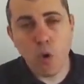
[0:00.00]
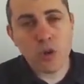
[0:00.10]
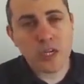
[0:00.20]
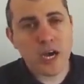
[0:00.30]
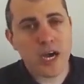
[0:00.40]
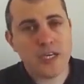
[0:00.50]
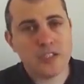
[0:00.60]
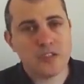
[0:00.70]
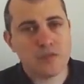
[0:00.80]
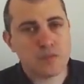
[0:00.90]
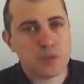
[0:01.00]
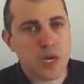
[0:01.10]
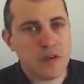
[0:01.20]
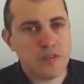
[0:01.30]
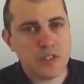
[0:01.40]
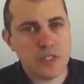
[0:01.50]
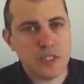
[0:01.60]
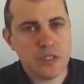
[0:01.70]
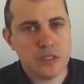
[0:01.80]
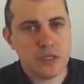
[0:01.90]
all kinds of
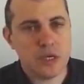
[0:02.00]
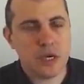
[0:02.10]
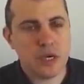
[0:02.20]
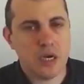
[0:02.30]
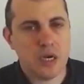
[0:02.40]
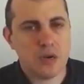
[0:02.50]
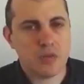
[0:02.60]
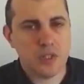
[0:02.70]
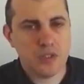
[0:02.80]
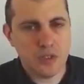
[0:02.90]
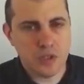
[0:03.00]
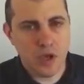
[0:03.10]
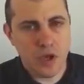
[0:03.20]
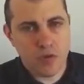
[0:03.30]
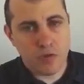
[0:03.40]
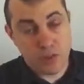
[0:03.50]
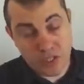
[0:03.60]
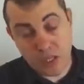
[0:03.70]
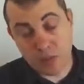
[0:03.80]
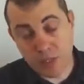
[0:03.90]
privacy uh, reasons, for
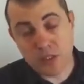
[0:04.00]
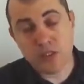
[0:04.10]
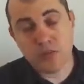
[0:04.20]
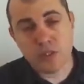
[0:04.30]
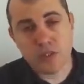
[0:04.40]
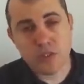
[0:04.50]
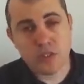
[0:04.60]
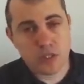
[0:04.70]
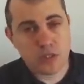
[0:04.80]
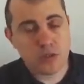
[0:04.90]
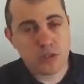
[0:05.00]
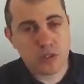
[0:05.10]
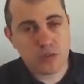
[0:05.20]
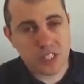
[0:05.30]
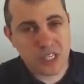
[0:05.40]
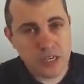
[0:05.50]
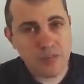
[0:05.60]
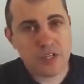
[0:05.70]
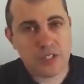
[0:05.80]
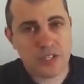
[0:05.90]
scalability reasons. It includes some
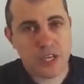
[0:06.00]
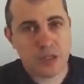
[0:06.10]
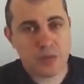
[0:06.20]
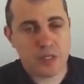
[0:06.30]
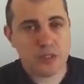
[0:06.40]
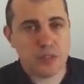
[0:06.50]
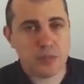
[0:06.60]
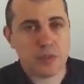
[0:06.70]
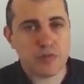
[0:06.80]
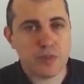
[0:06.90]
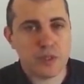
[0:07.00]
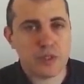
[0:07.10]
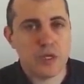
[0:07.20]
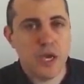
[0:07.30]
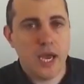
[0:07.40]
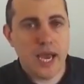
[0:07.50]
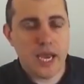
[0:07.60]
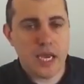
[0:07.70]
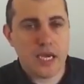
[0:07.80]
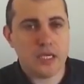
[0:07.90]
significant scalability improvements
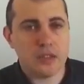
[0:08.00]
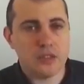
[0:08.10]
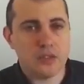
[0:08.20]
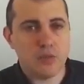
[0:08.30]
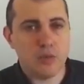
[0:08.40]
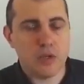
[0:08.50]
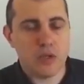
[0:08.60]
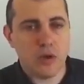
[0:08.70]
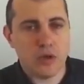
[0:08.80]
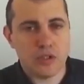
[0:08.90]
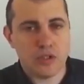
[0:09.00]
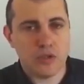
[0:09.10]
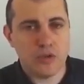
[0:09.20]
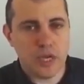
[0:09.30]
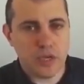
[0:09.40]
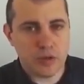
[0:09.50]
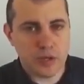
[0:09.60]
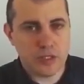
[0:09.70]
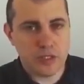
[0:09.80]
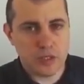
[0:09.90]
and will also
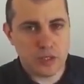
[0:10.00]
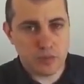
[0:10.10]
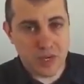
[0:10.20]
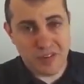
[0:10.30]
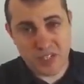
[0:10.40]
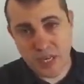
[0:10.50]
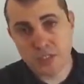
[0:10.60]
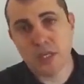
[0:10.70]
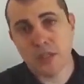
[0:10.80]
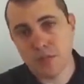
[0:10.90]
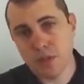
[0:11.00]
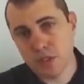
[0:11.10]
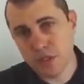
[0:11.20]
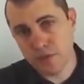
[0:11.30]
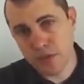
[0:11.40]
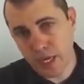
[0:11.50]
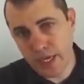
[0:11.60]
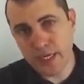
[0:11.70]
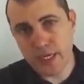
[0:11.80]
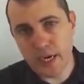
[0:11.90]
increase the privacy and scalability of the
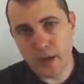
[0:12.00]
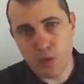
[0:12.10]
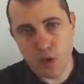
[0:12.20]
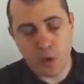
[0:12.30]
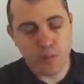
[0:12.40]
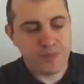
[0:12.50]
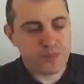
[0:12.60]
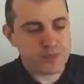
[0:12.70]
Lightning Network